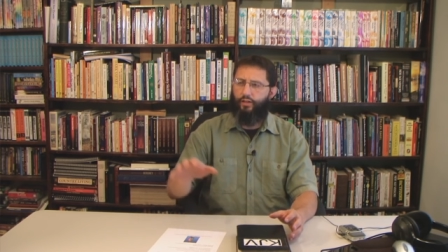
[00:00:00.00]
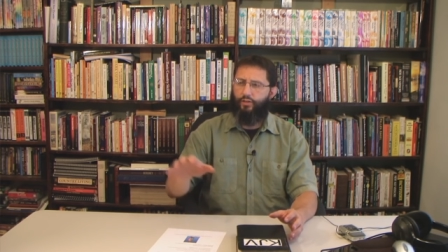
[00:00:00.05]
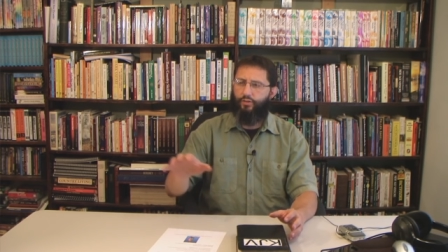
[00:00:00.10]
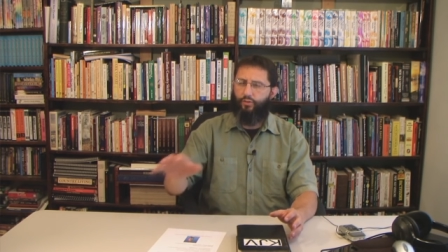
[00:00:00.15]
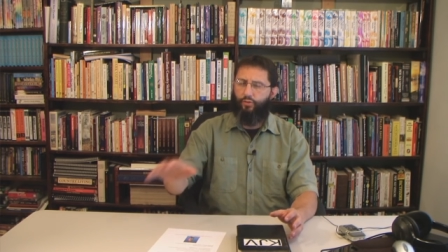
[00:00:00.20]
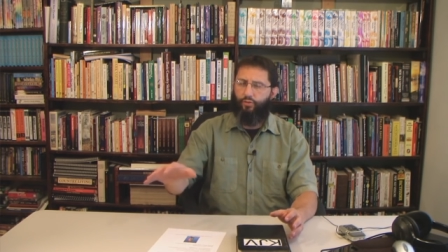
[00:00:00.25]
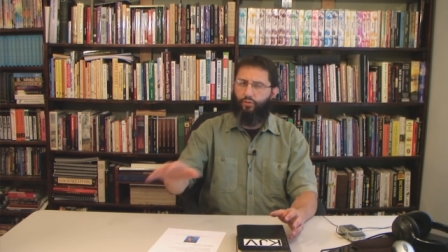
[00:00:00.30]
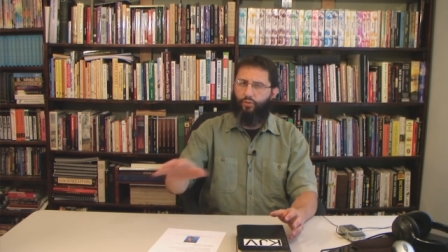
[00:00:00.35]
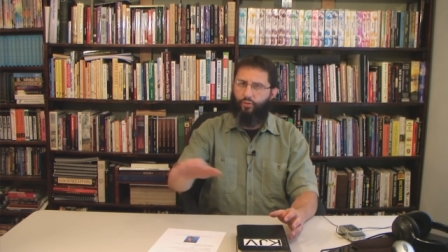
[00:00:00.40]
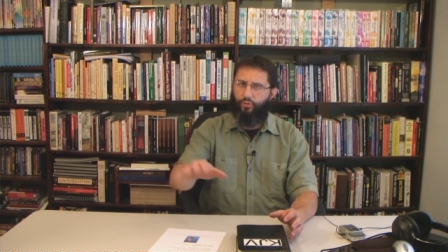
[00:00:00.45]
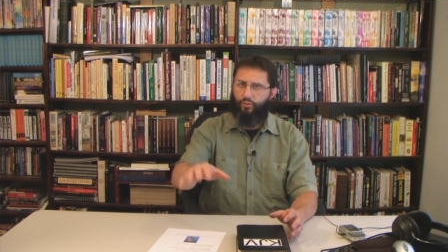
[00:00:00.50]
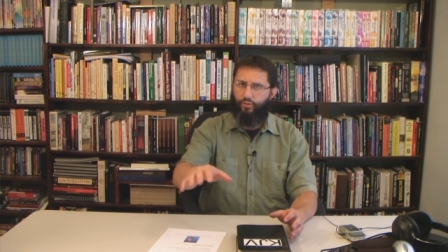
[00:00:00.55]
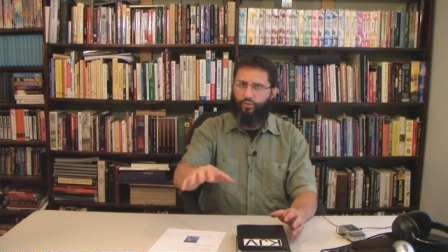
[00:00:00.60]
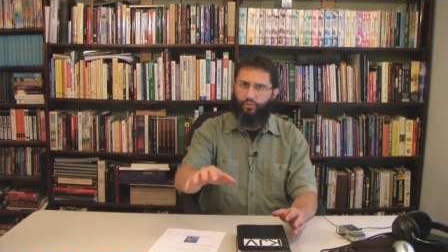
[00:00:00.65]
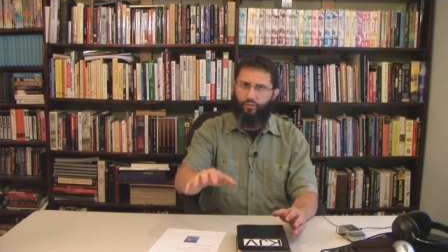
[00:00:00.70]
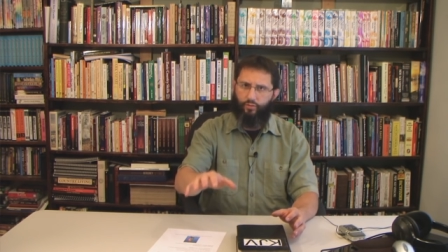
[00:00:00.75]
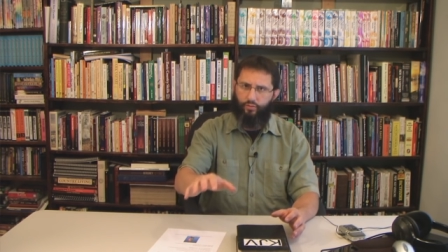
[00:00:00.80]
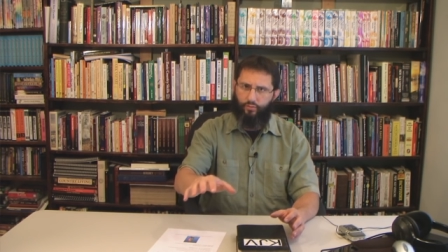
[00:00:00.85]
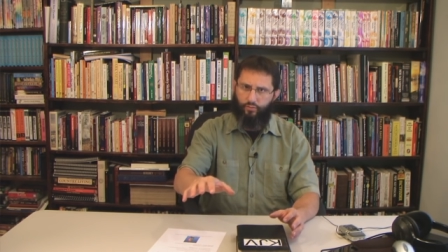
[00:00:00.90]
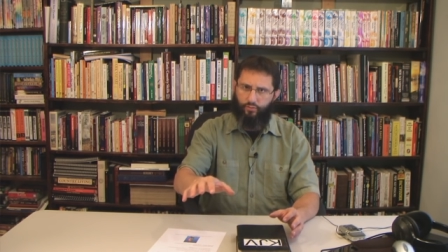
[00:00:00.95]
it's no
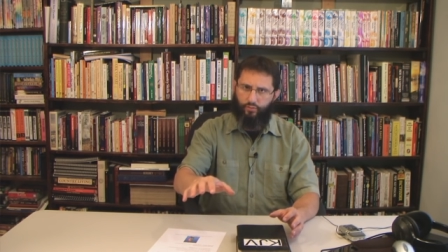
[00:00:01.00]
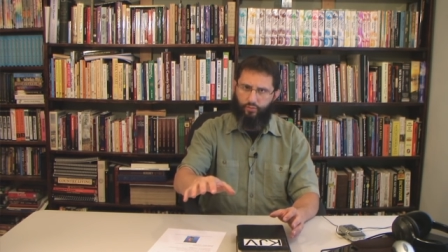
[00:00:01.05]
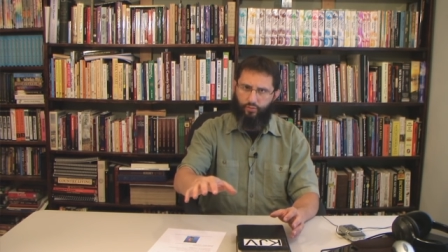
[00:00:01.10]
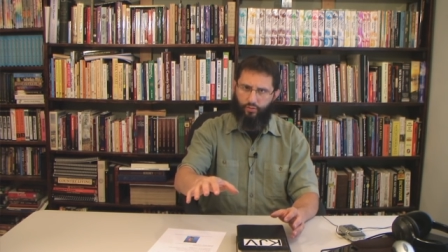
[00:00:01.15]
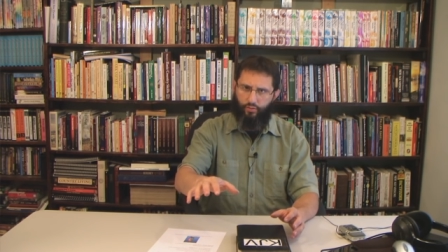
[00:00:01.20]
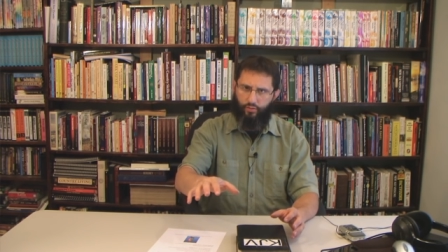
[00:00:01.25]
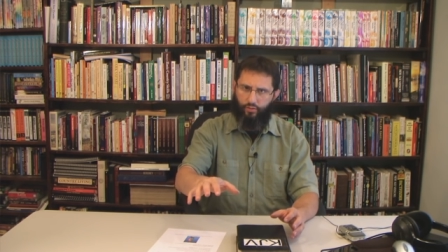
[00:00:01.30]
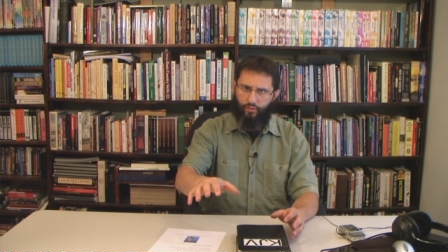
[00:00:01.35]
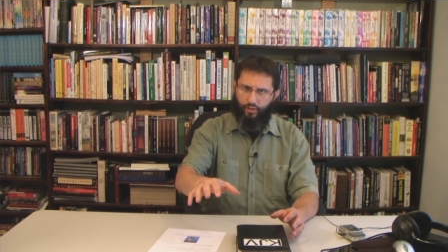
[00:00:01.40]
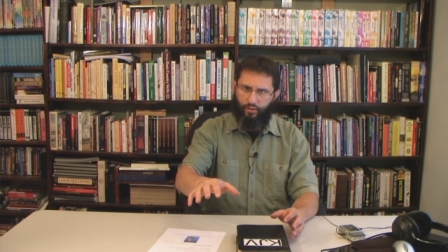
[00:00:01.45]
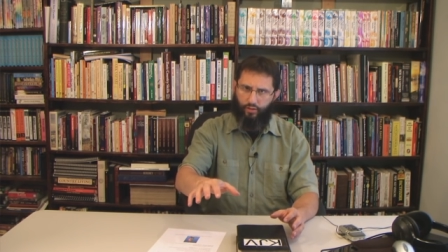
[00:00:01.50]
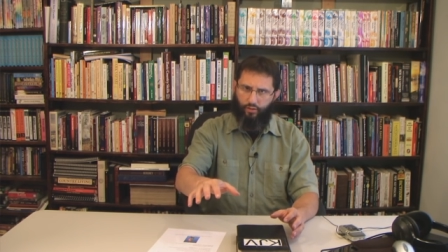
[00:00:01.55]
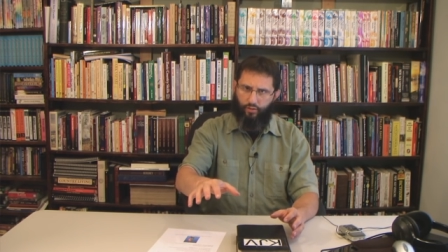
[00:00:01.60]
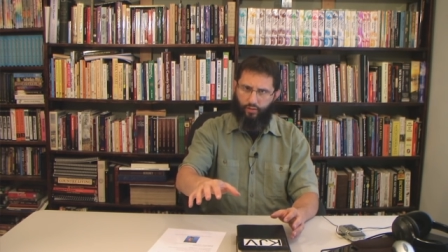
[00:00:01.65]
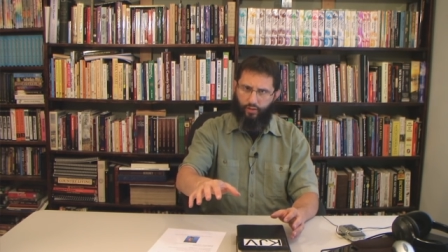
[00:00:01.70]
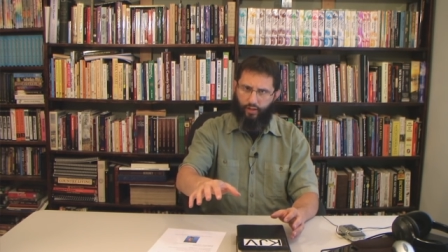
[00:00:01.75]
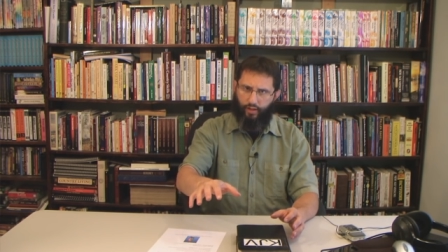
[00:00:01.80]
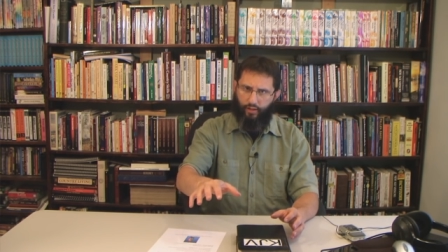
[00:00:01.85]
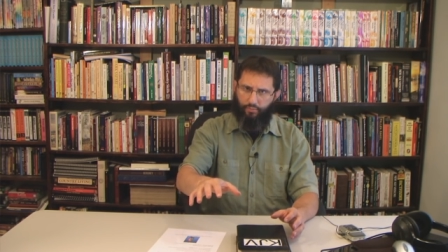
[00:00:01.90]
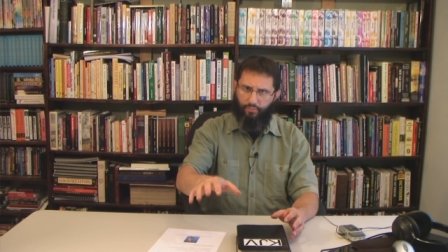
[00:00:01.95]
longer you're going to get
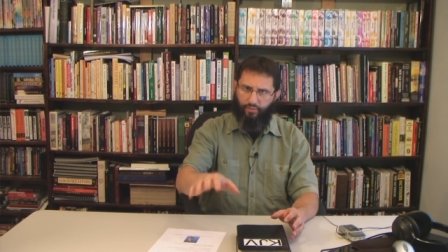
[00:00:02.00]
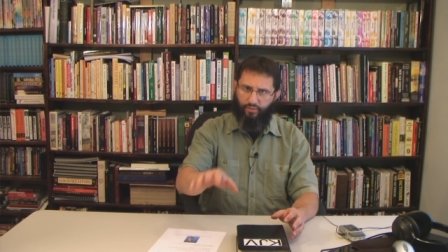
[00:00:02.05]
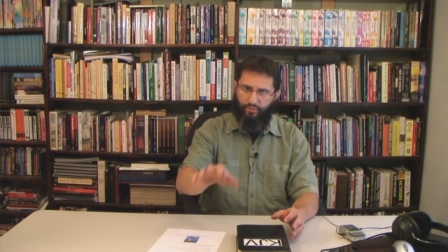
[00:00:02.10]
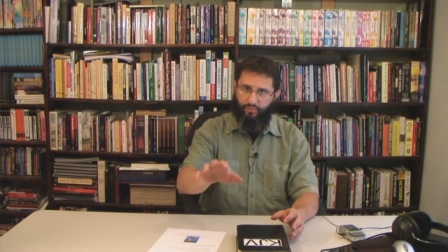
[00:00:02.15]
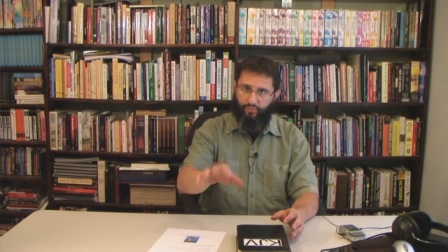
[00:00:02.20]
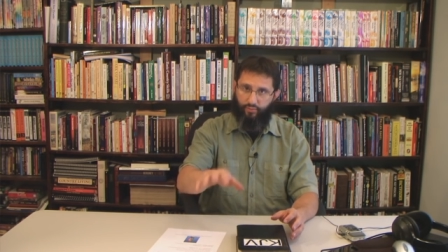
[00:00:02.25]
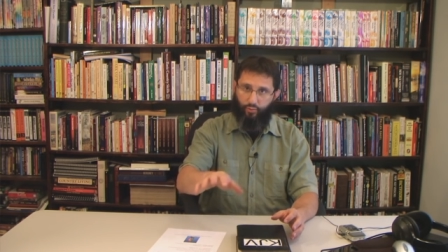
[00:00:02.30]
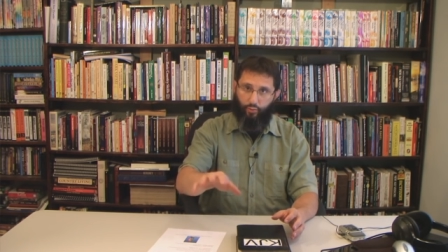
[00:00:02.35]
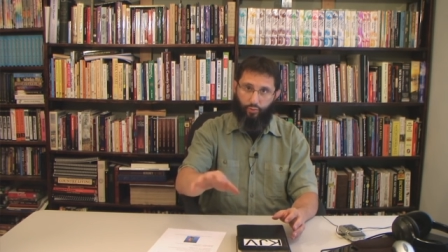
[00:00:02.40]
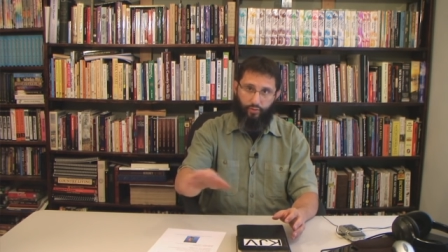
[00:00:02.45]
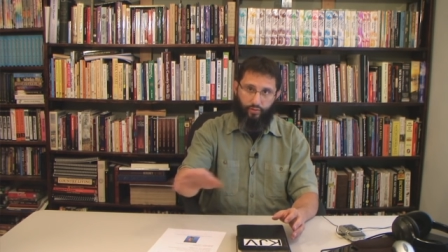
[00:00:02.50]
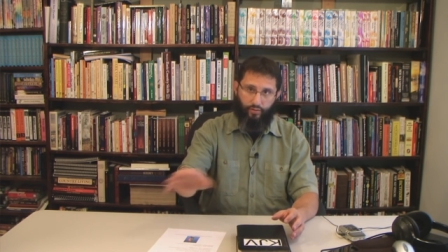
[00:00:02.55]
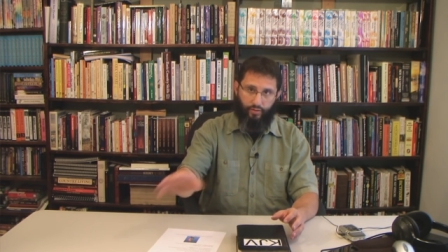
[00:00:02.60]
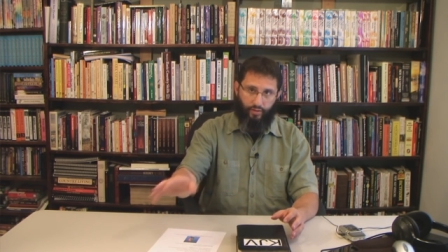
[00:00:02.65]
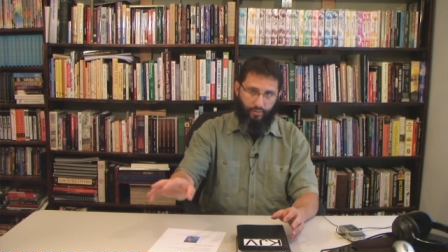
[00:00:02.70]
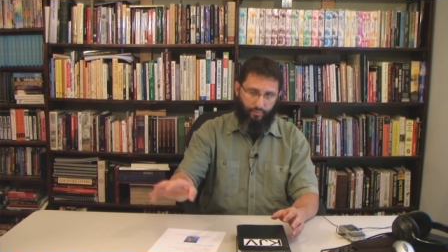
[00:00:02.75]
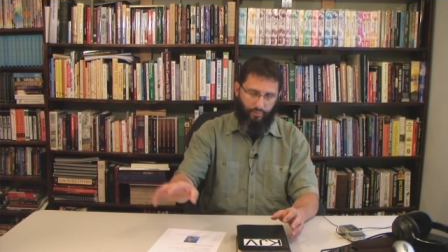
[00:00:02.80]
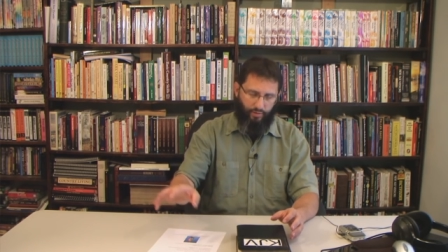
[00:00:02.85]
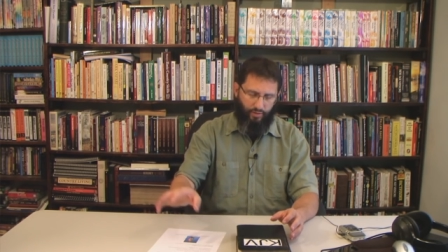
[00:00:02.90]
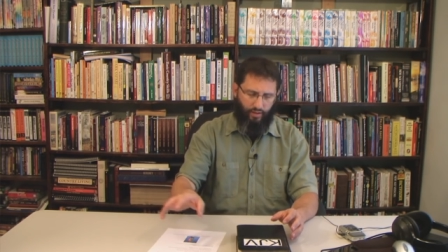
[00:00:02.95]
caught out before the
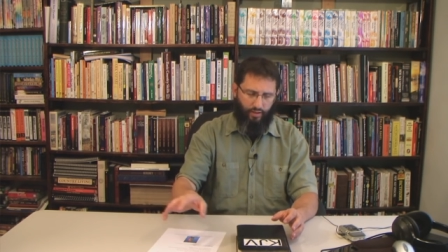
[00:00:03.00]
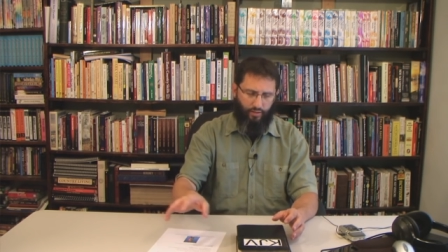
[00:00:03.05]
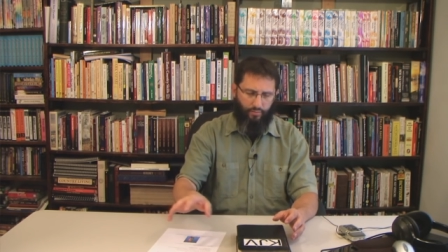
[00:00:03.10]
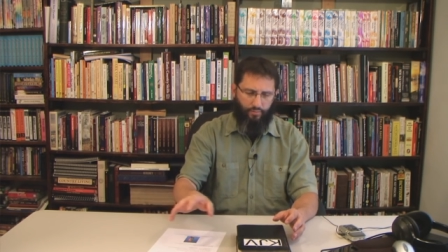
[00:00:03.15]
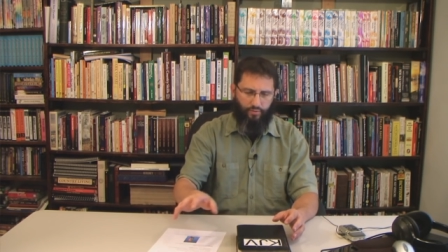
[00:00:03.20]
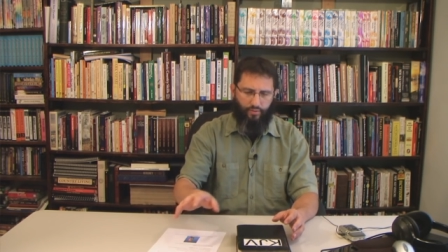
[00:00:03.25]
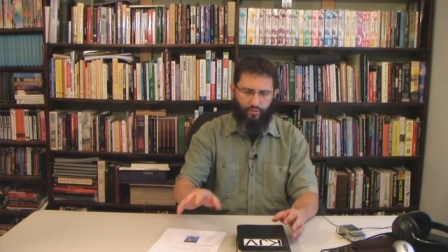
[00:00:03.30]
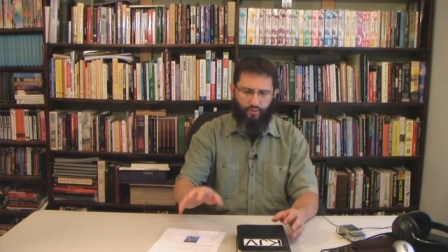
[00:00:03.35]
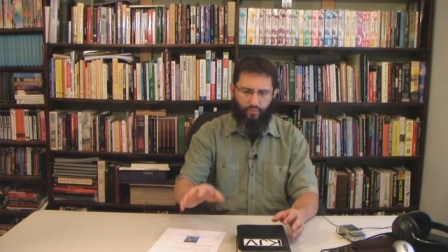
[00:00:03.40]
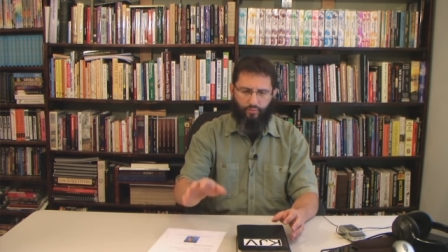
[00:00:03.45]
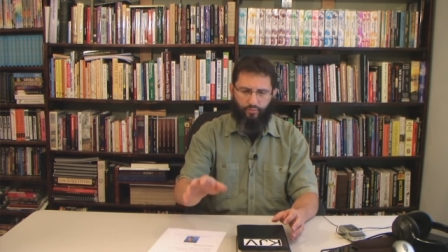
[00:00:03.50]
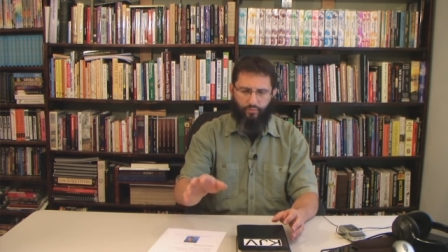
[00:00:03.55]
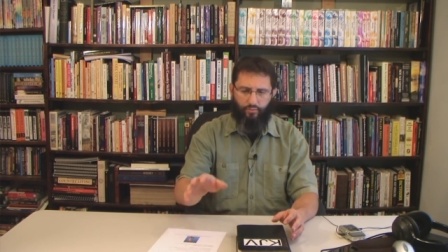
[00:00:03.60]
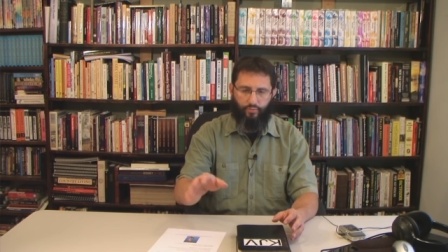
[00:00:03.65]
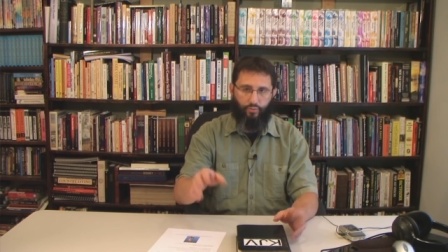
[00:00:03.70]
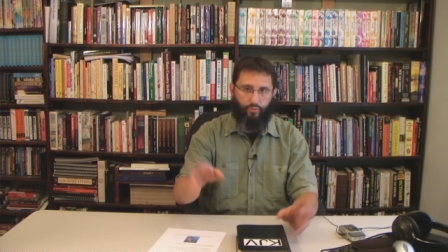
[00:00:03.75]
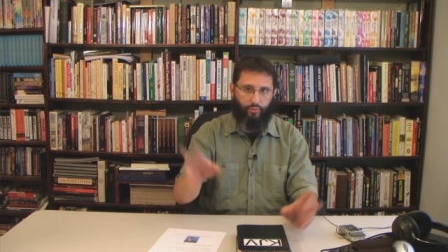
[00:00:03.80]
time of Jacob's trouble,